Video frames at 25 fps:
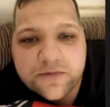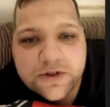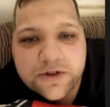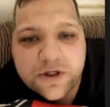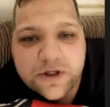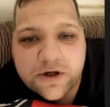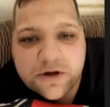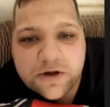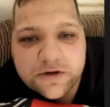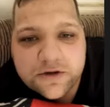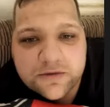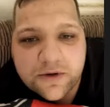
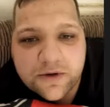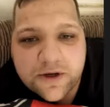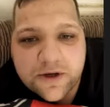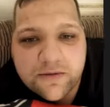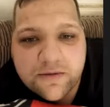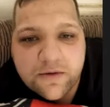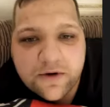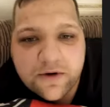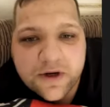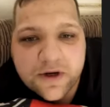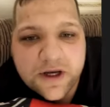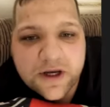to go
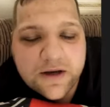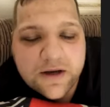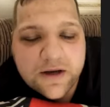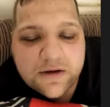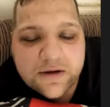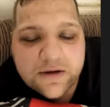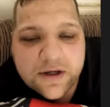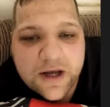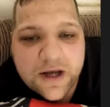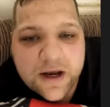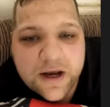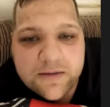21 ga-
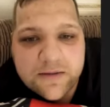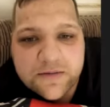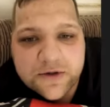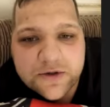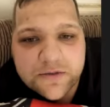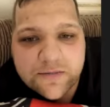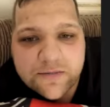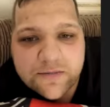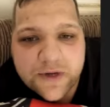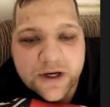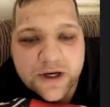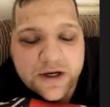games
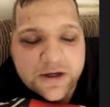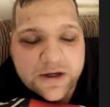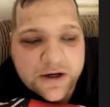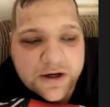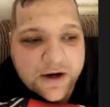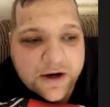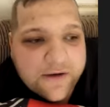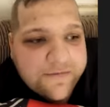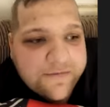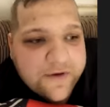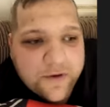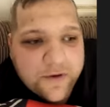unbeaten,
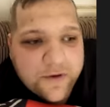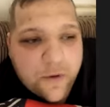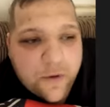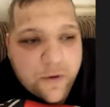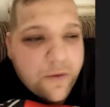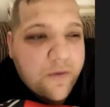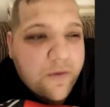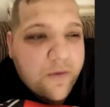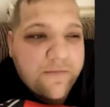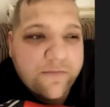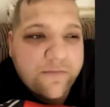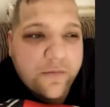and I think we
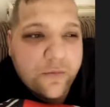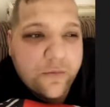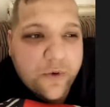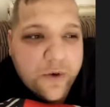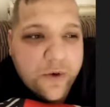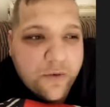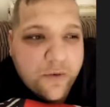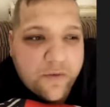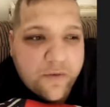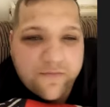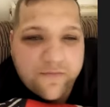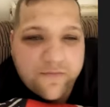won
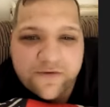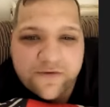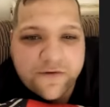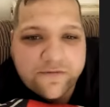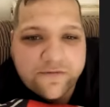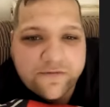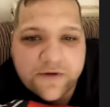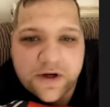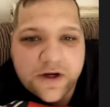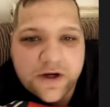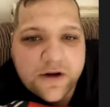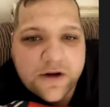we won
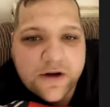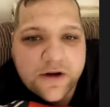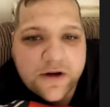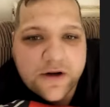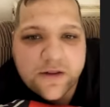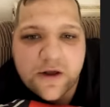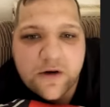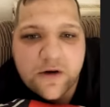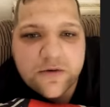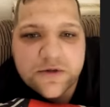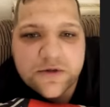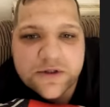15 of
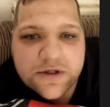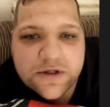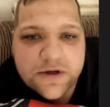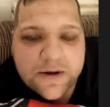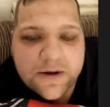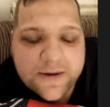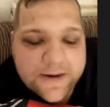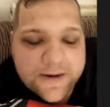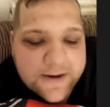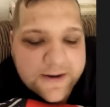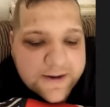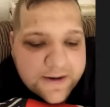those.
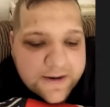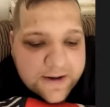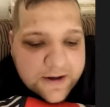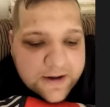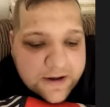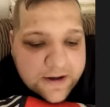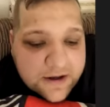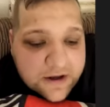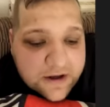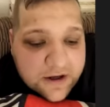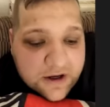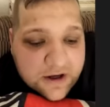
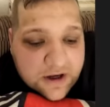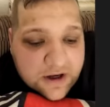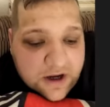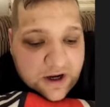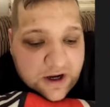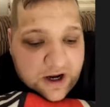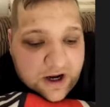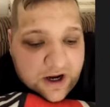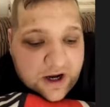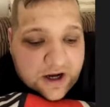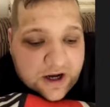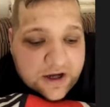
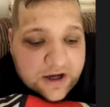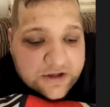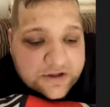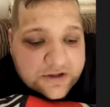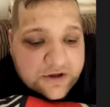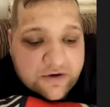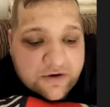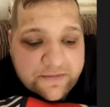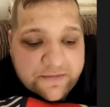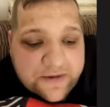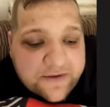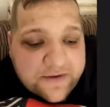Uh,
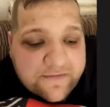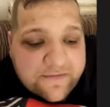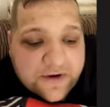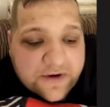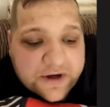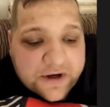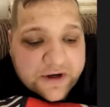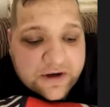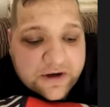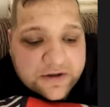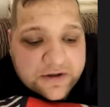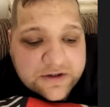so we've been
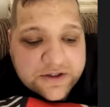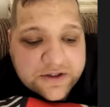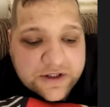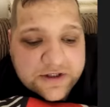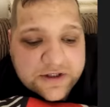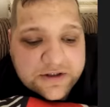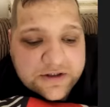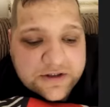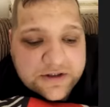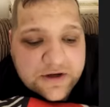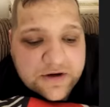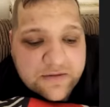very
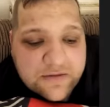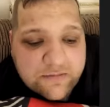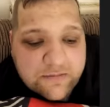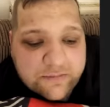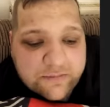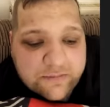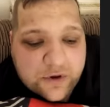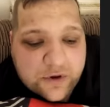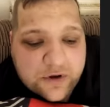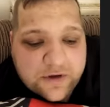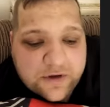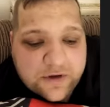consistent.
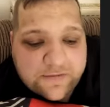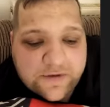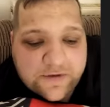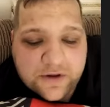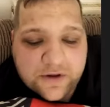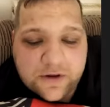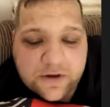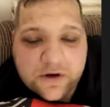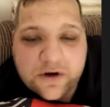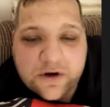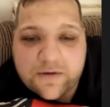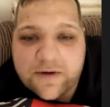But if
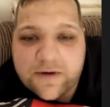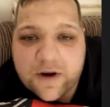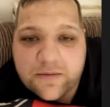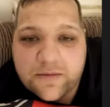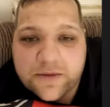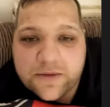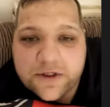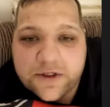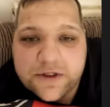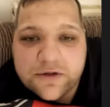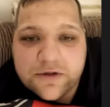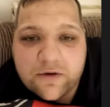you look
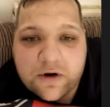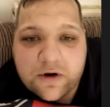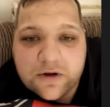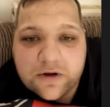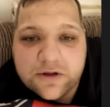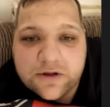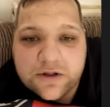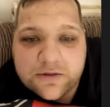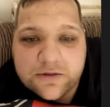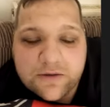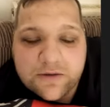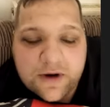around the
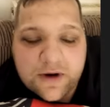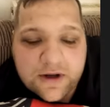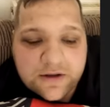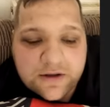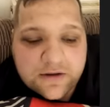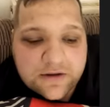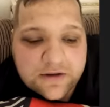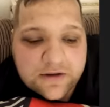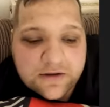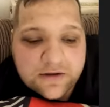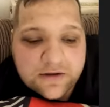squad as well,